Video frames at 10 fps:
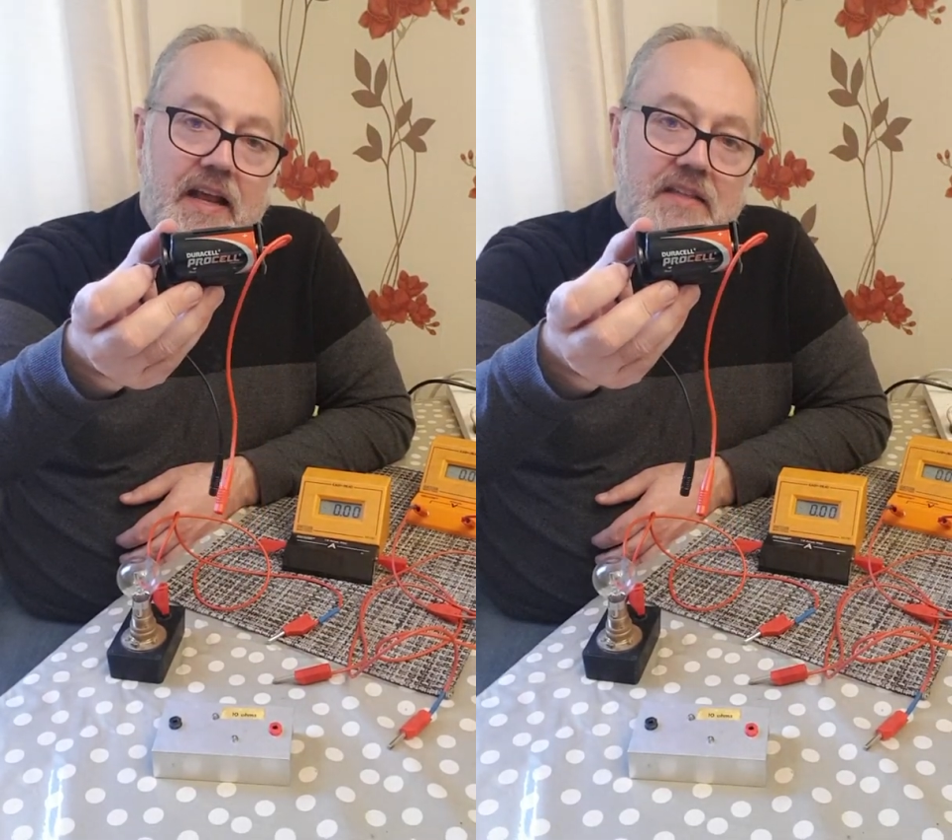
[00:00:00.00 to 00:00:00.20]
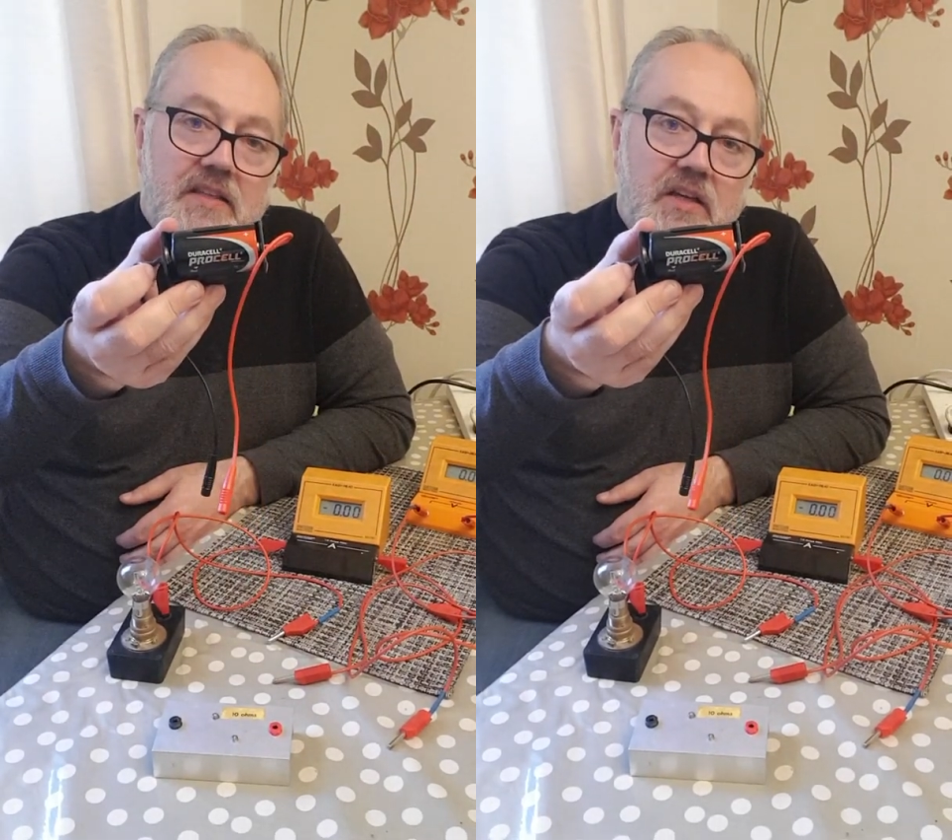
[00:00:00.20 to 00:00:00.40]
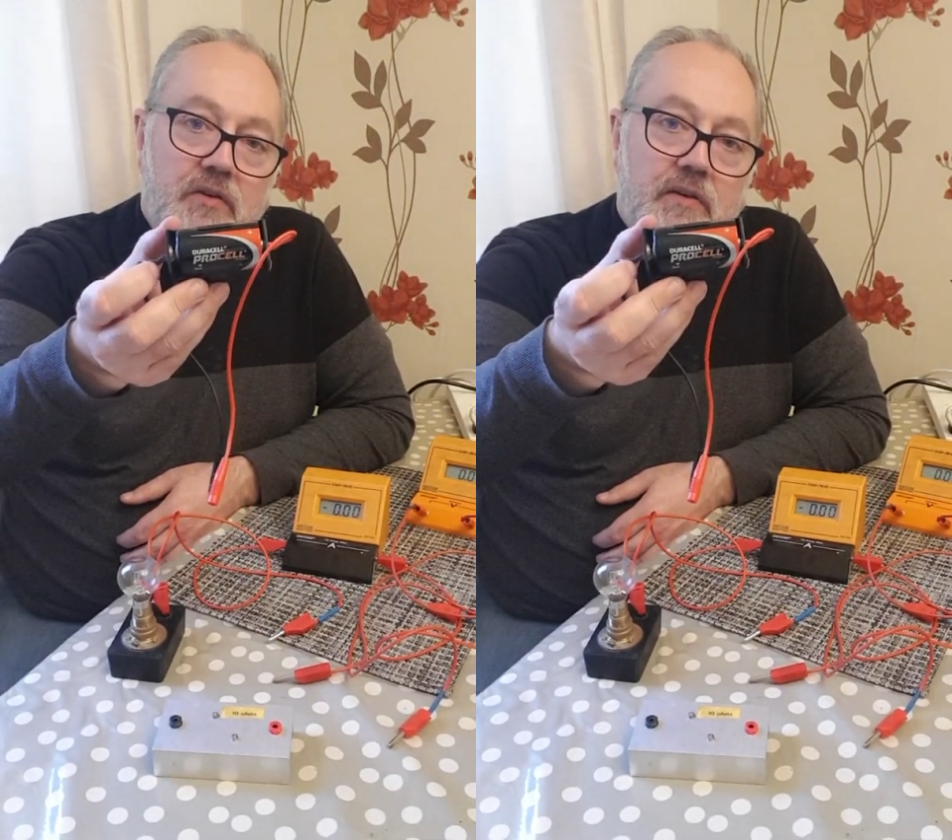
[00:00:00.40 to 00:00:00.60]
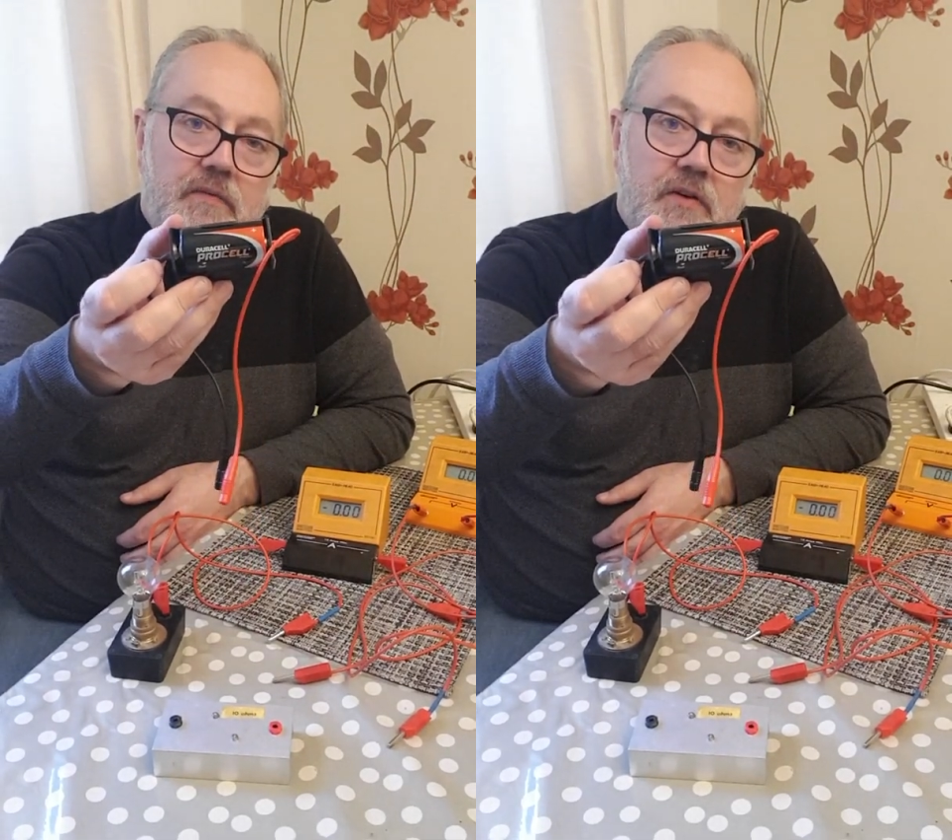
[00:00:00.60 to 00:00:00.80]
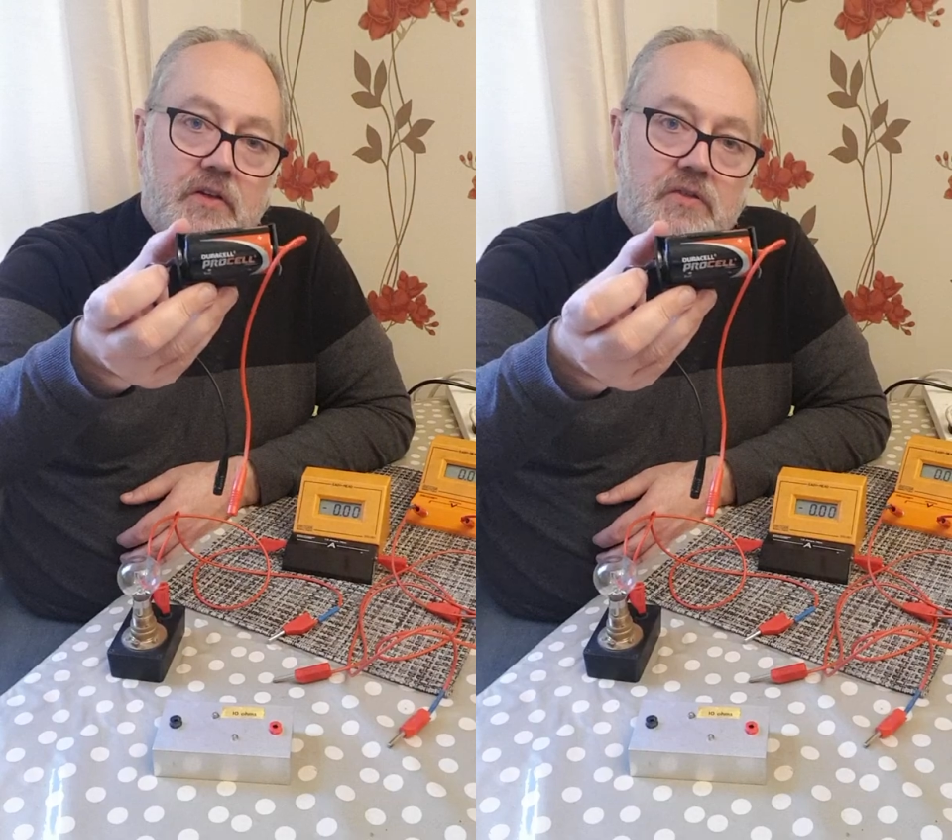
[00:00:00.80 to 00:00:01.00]
as the current
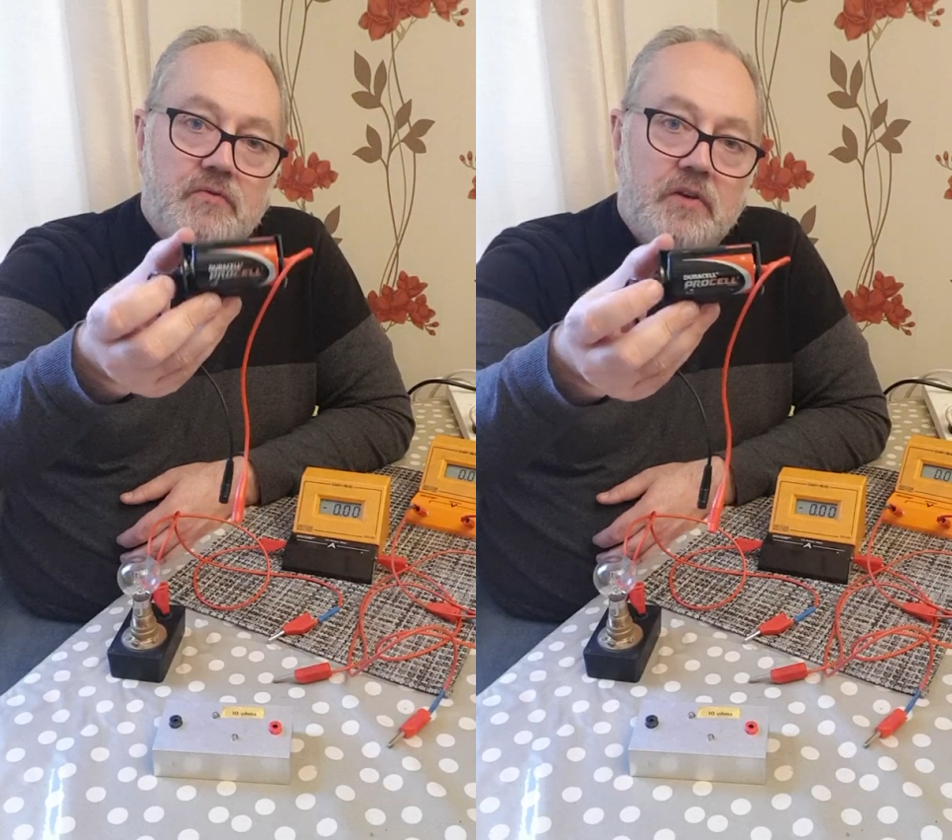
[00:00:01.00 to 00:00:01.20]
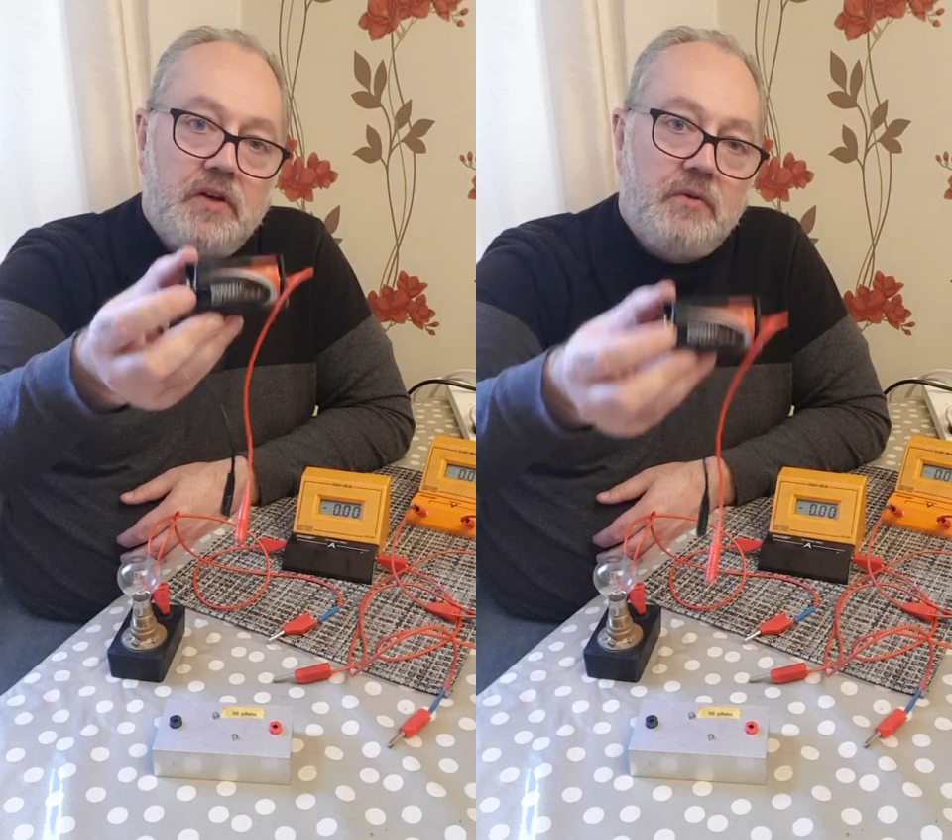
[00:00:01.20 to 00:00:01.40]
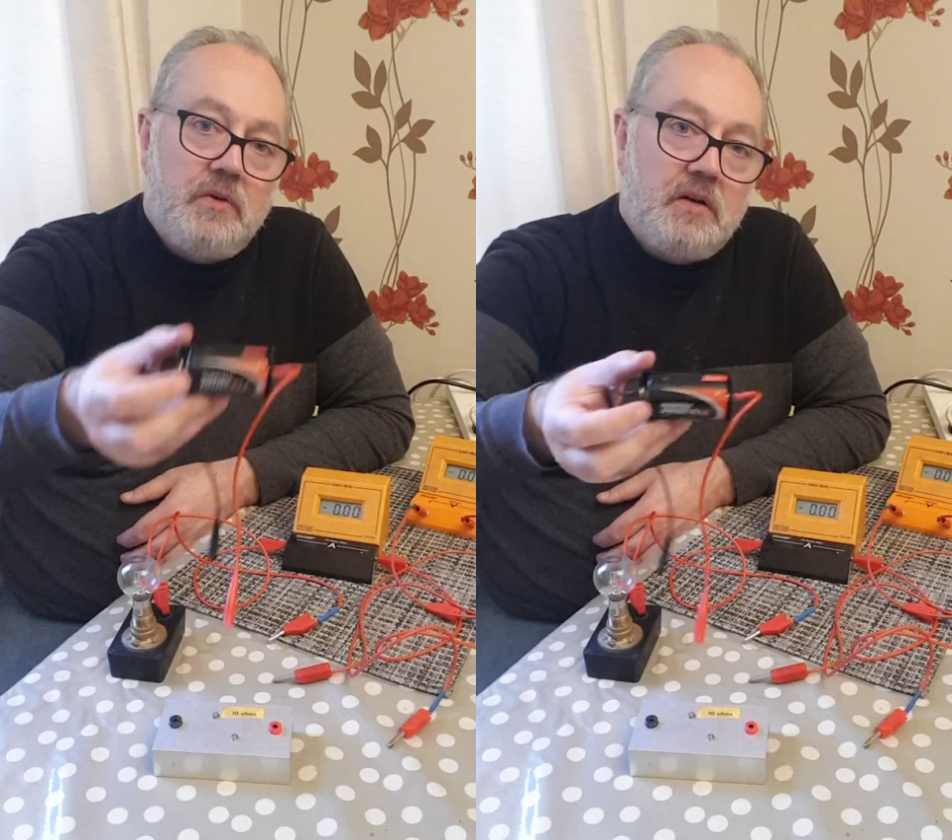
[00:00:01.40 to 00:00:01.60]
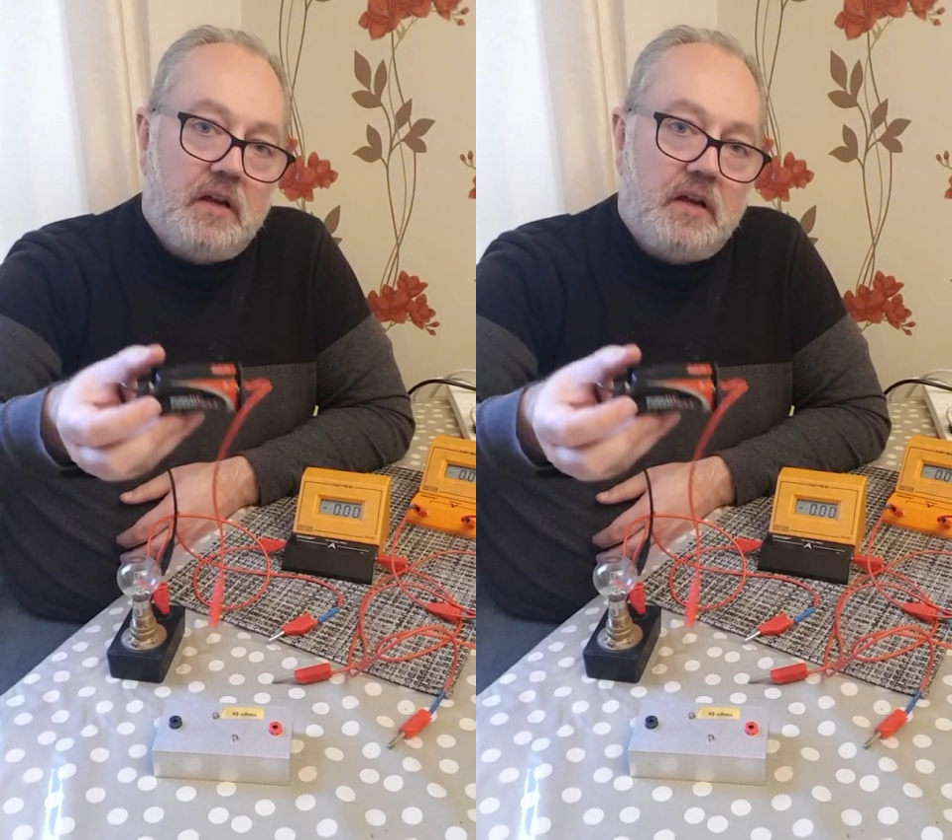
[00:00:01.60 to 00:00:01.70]
flows through,